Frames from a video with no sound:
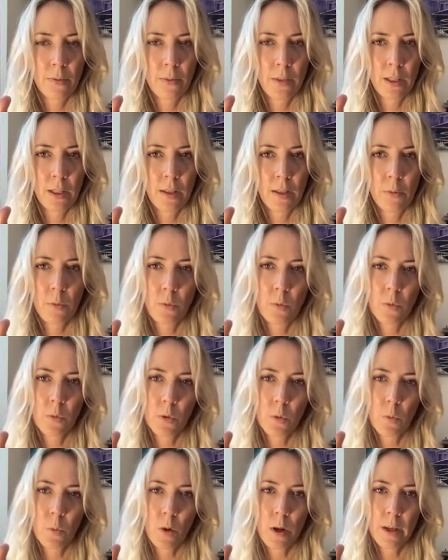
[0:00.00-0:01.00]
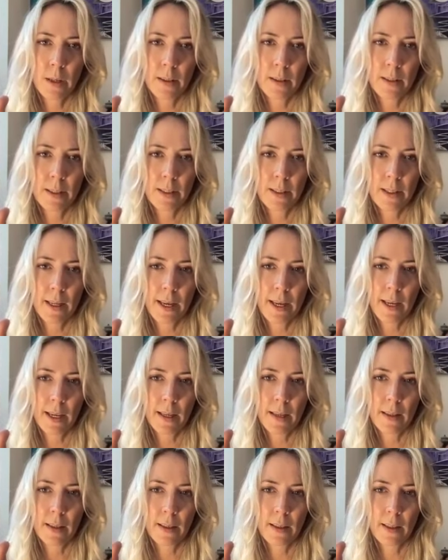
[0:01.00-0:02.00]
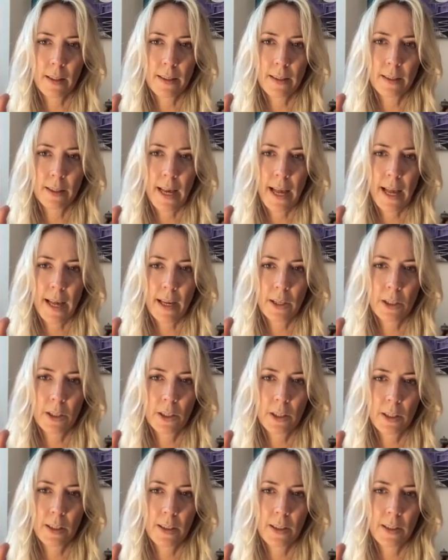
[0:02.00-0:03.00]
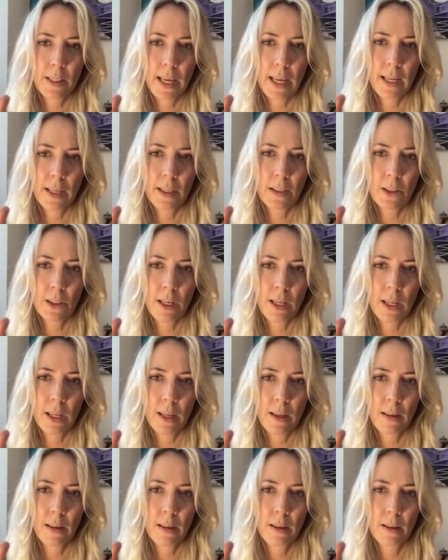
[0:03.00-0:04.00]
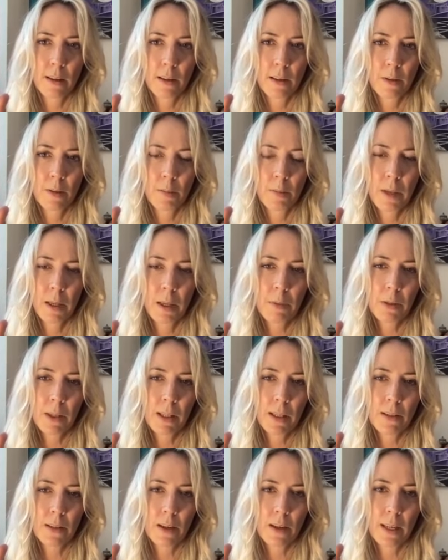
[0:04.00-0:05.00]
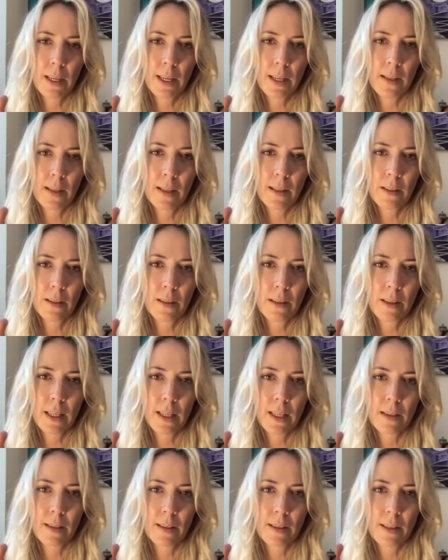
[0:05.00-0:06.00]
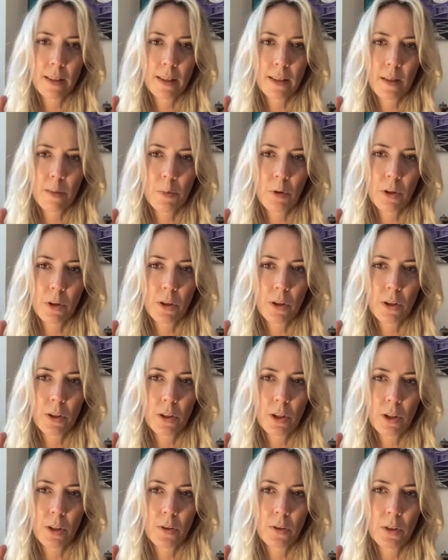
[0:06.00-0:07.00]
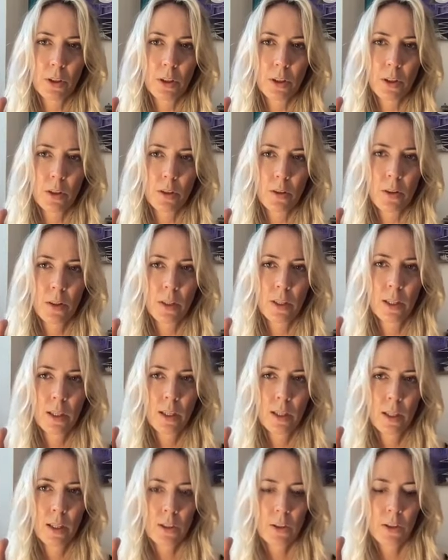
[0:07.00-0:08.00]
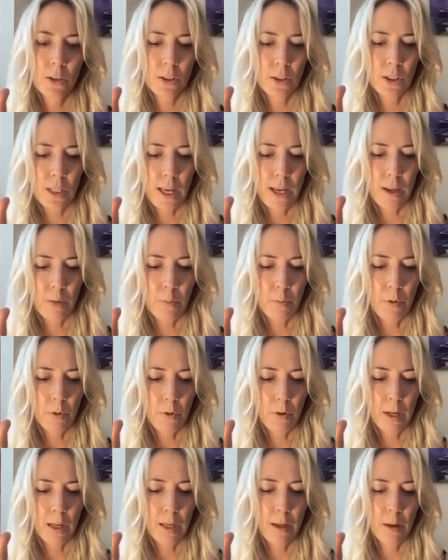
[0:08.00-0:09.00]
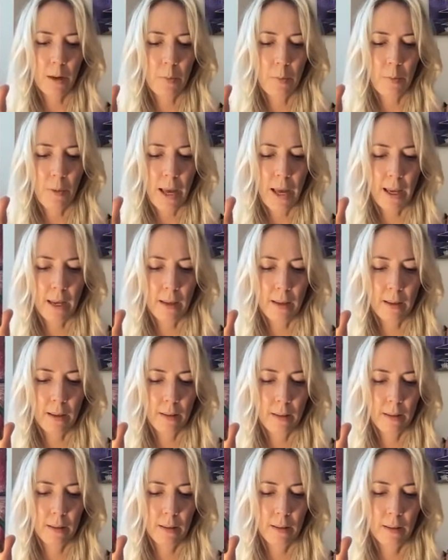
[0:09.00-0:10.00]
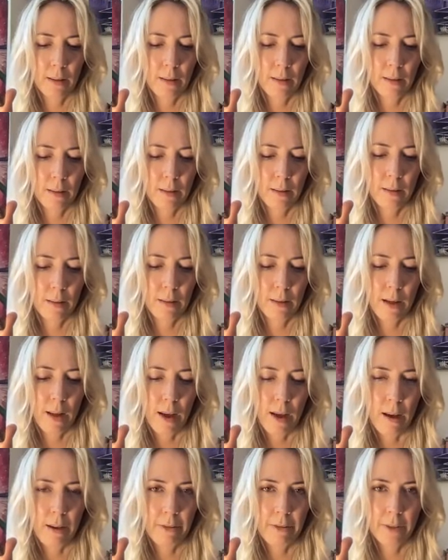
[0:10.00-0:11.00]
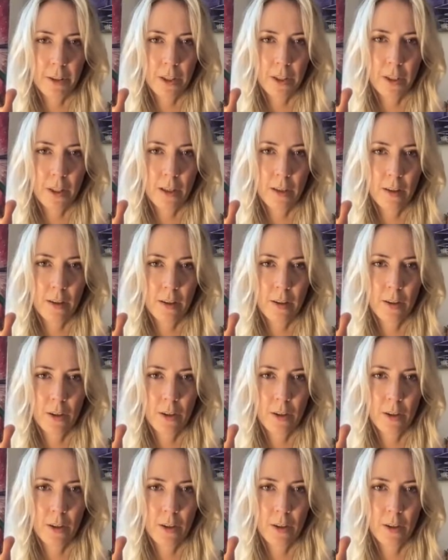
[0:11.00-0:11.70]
And the wands is like, it's action, it's energy. Maybe these are like little things that someone can do to just help bring back laughter,